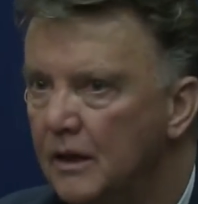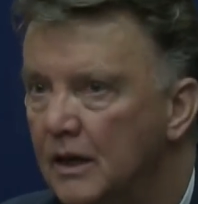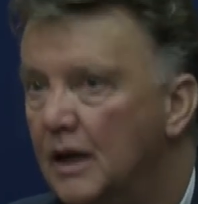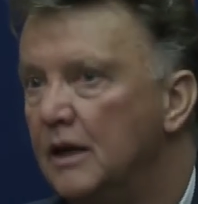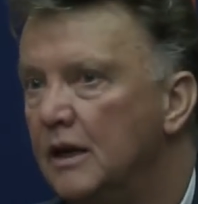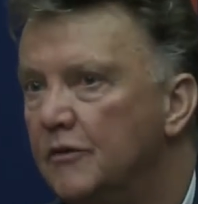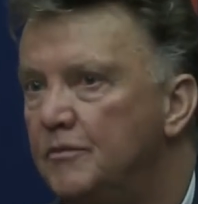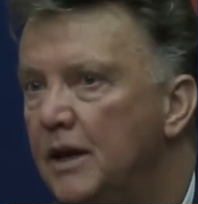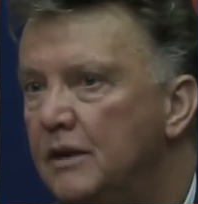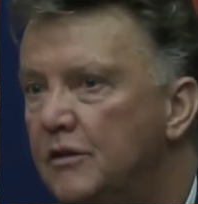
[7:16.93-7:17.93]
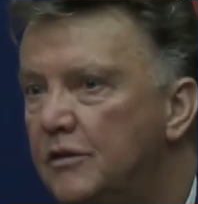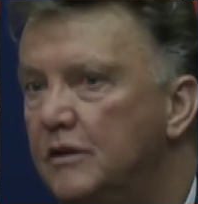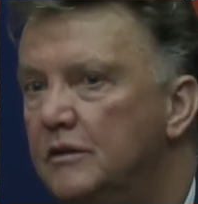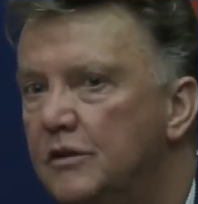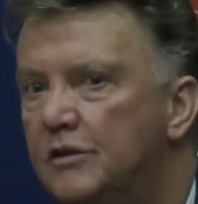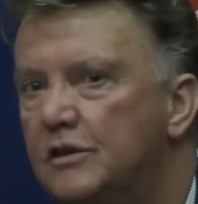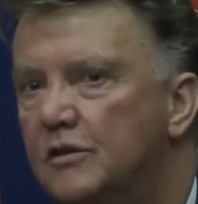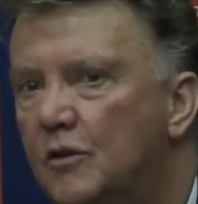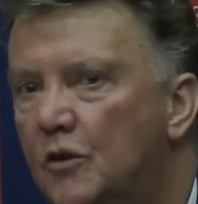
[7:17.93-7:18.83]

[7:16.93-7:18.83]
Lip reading: And I have made the decision